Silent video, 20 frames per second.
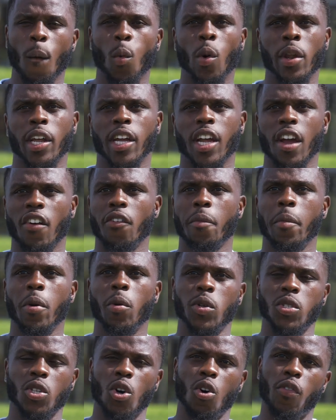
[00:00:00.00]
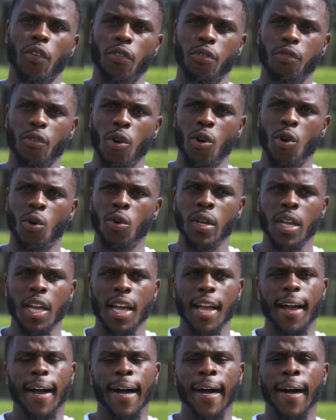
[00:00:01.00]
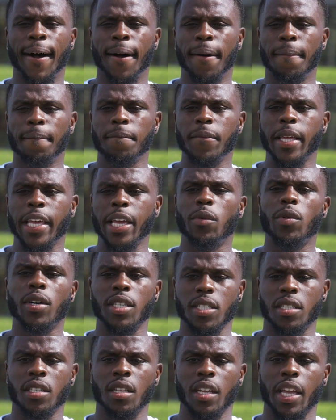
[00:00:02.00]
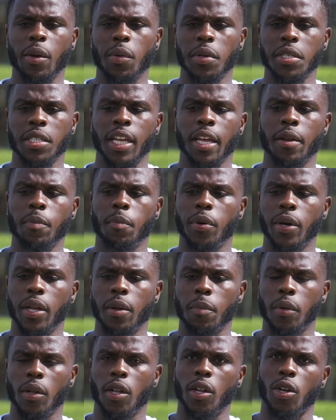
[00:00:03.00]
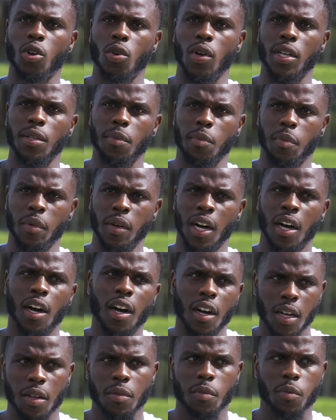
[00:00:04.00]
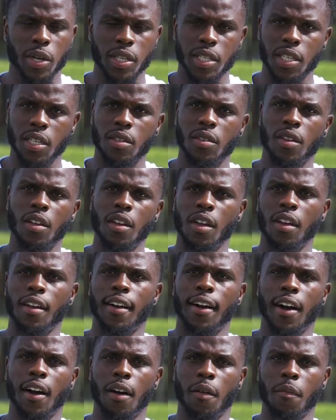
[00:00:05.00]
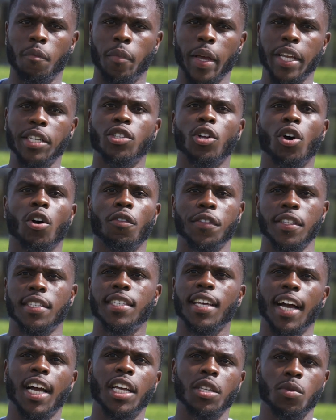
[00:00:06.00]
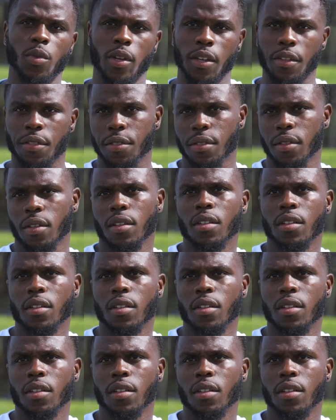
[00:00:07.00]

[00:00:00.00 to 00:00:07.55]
when the government was overthrown, he was then put in political prison based off the ties with